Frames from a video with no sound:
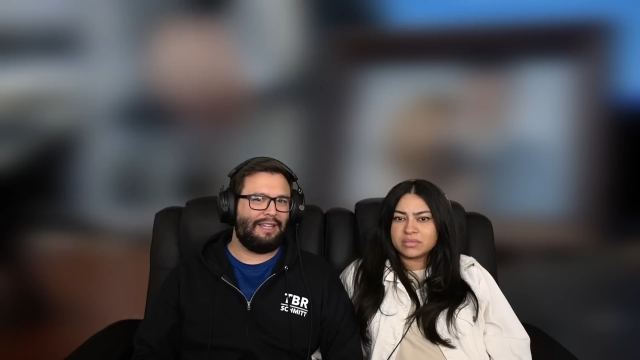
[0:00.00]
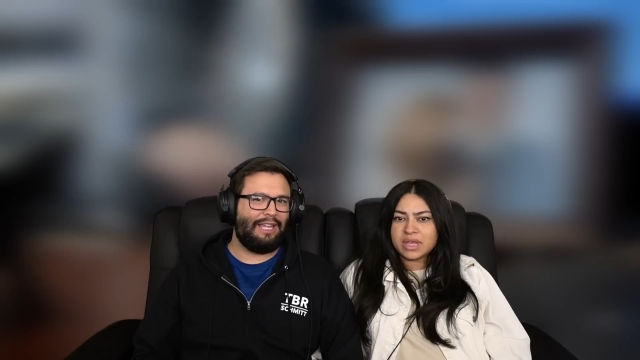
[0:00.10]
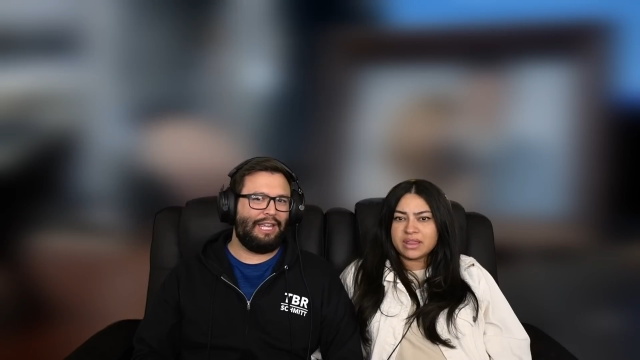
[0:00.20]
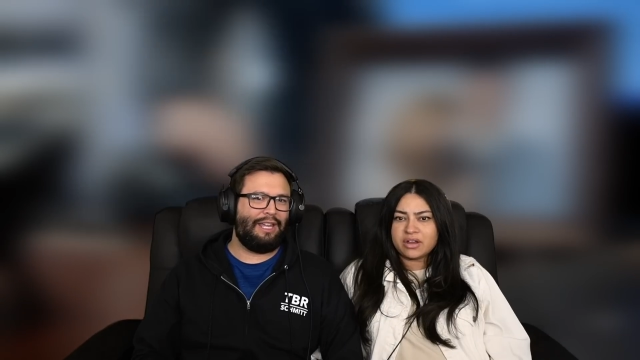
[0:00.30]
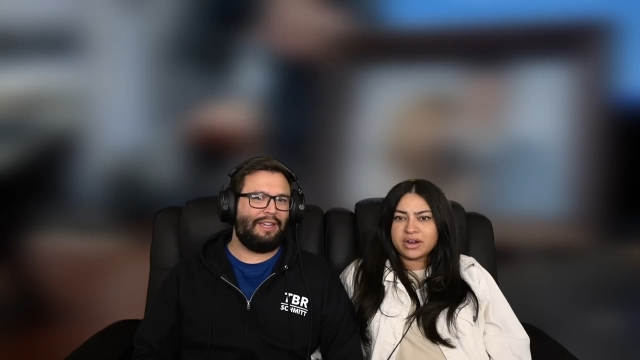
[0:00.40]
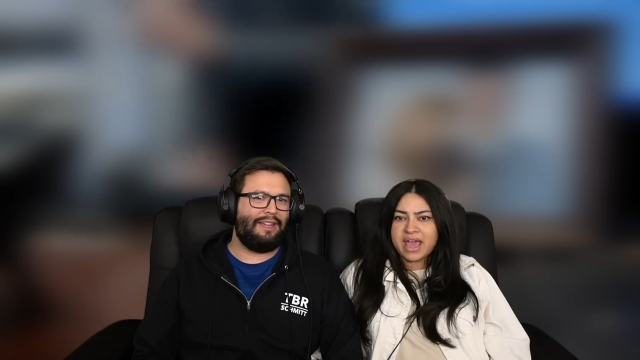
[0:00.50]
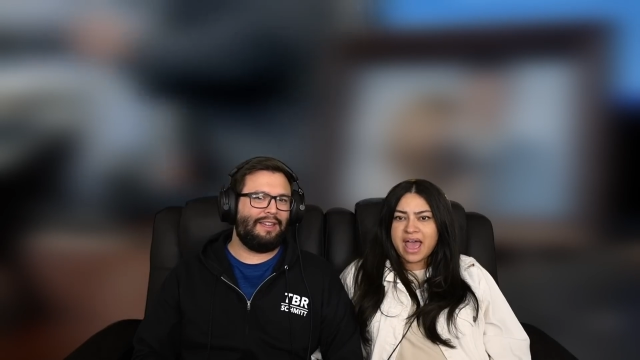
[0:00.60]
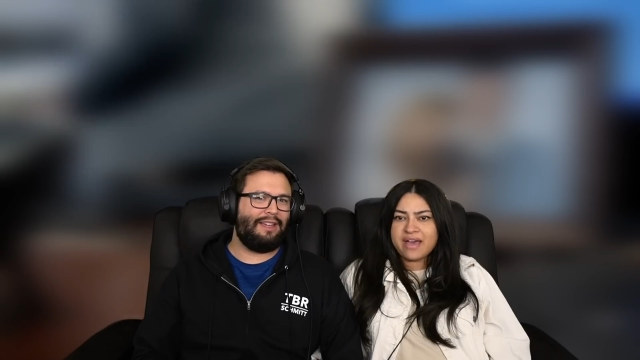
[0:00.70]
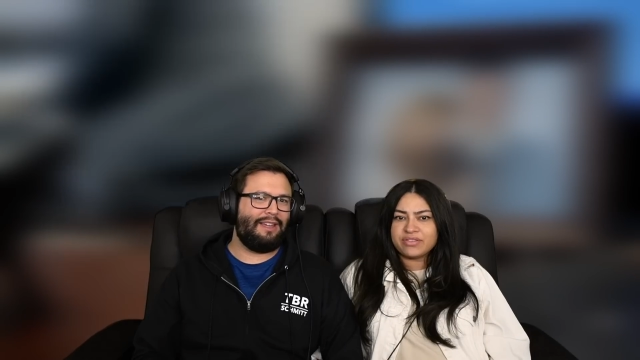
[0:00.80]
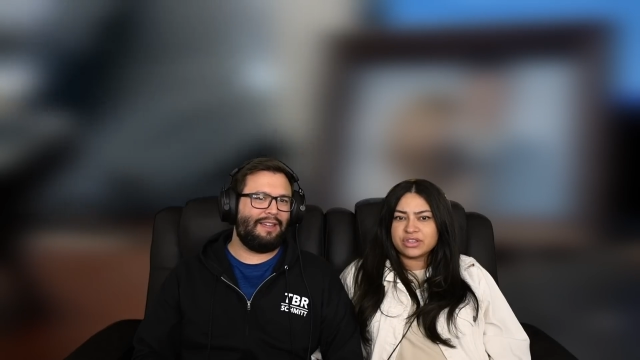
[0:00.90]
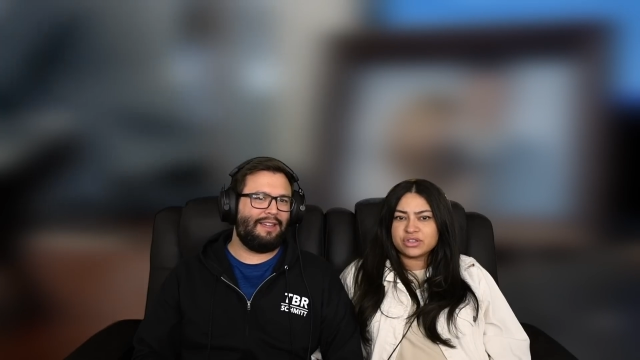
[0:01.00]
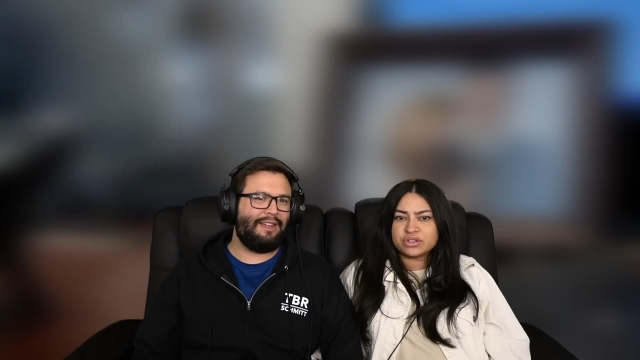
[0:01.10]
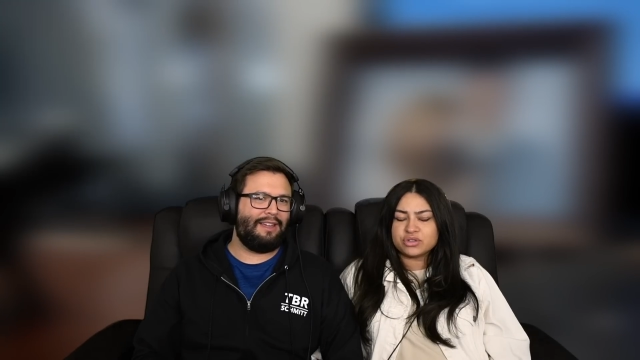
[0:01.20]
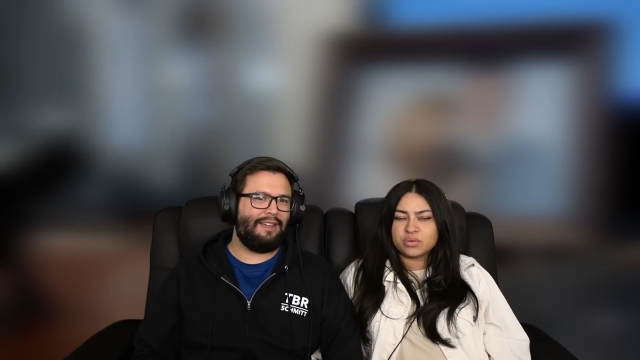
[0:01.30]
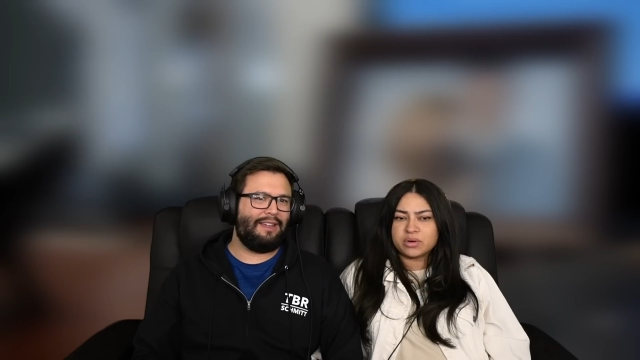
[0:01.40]
Speaker 1: Yeah, they already have the
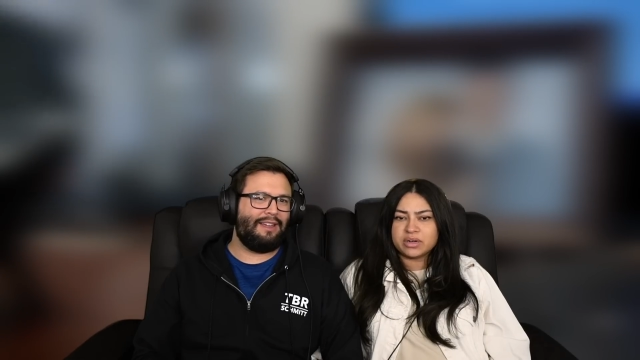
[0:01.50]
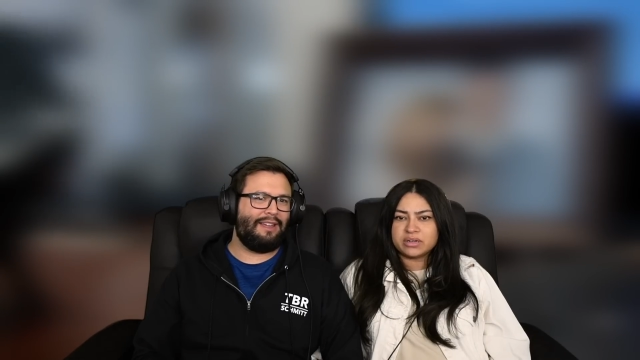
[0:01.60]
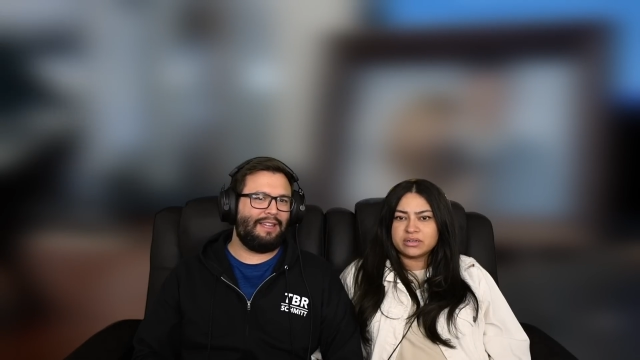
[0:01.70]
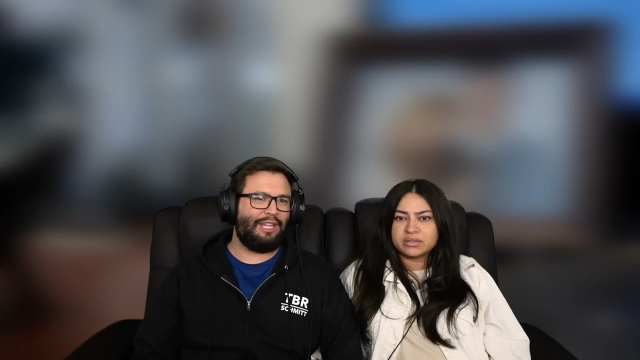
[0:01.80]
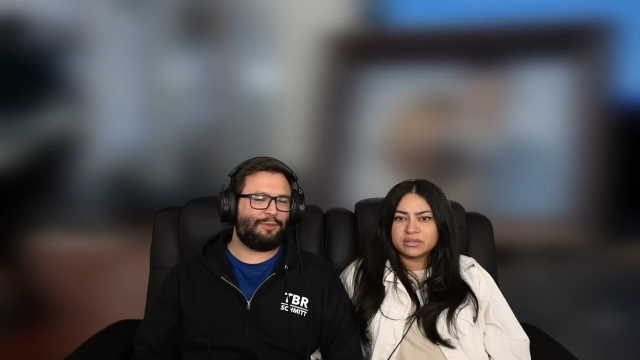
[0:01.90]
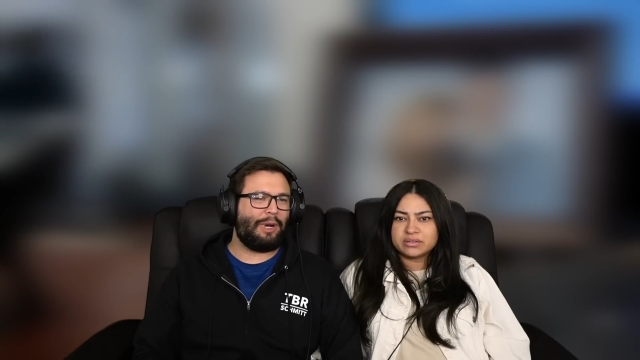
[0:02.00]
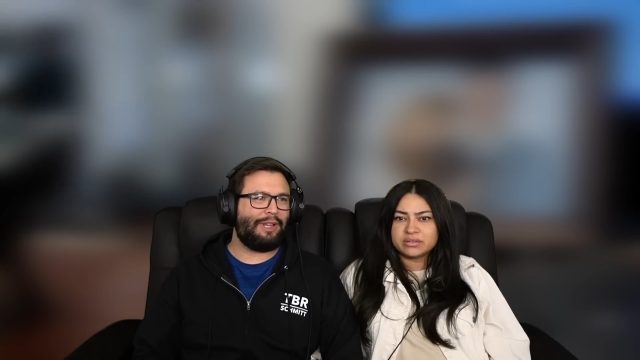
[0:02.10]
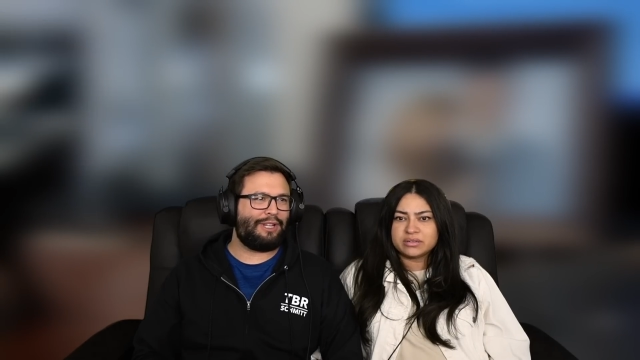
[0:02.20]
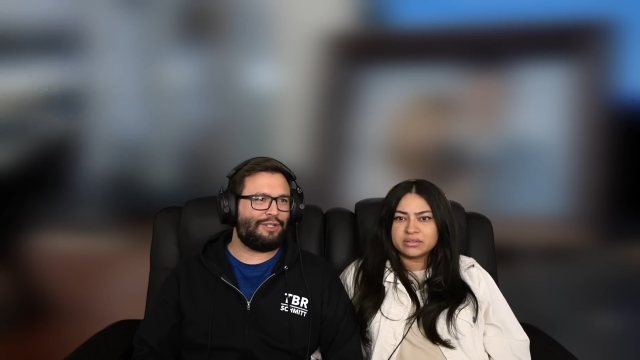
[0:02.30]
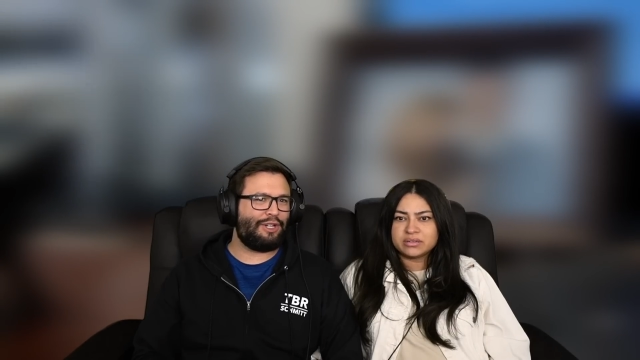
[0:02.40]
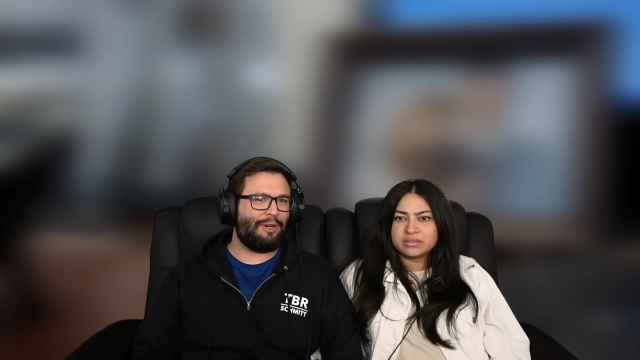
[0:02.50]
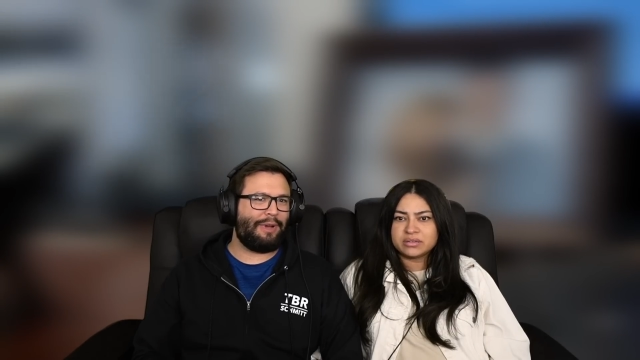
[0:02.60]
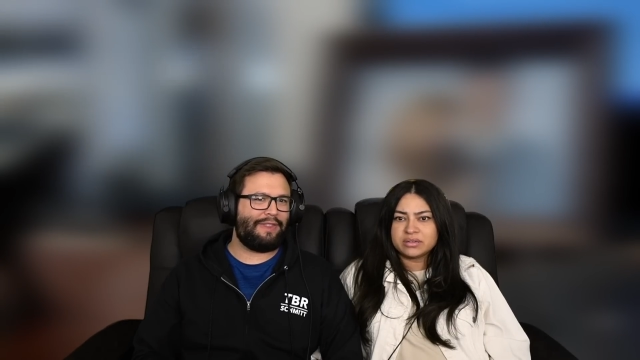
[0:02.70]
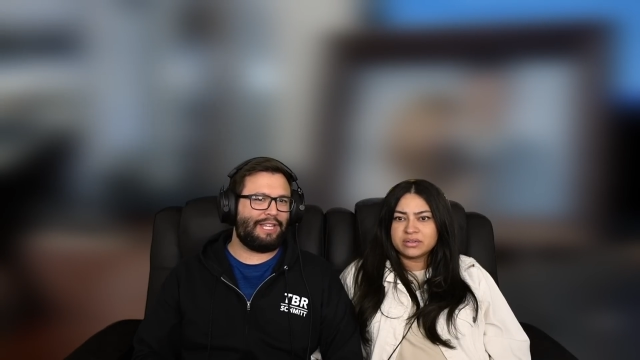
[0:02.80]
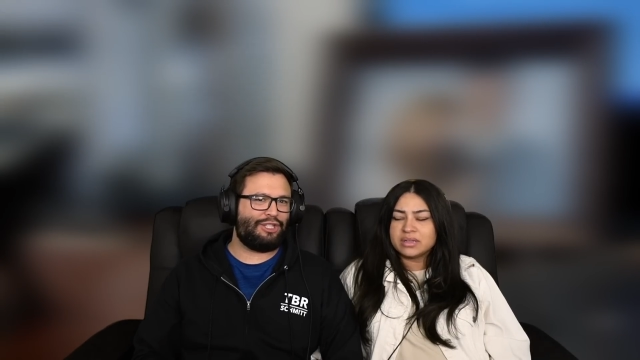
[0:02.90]
search warrant.
Speaker 2: He's probably concerned
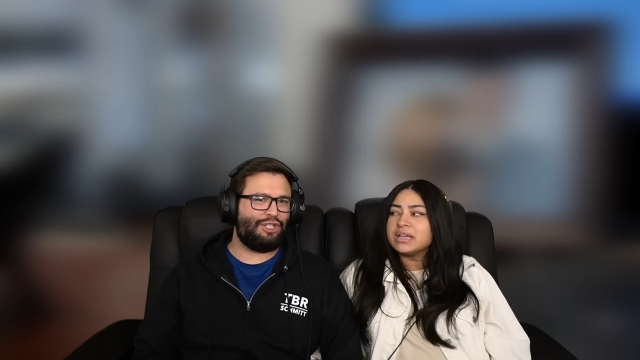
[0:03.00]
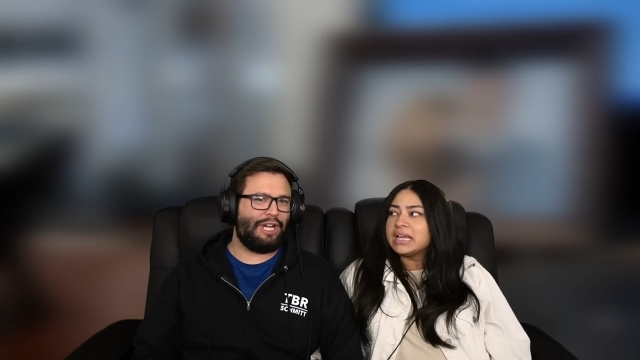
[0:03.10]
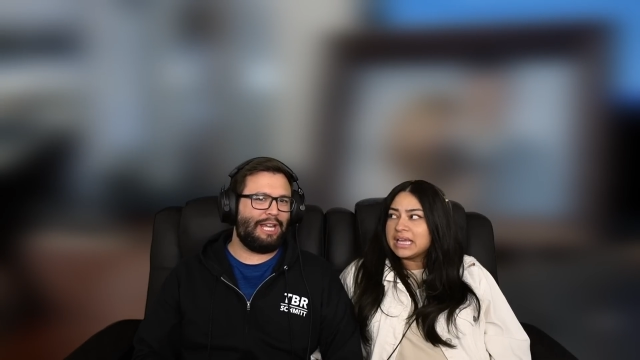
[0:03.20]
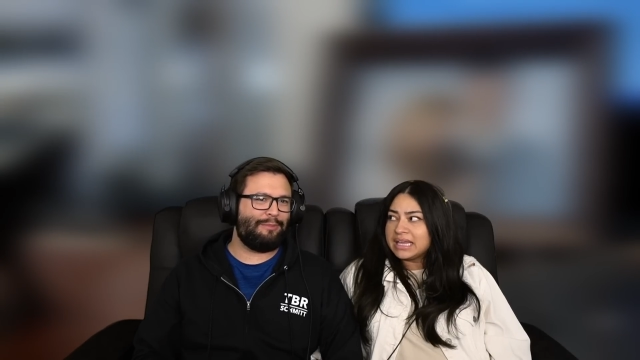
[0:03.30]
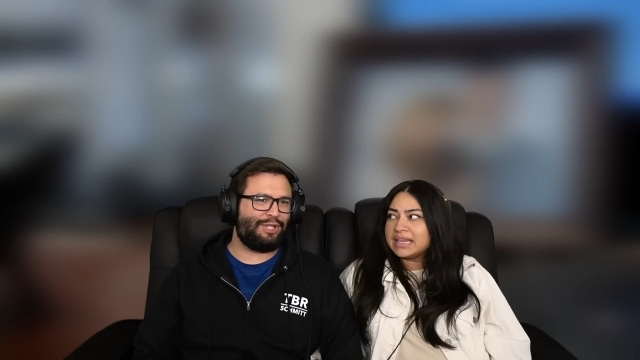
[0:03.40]
about that giant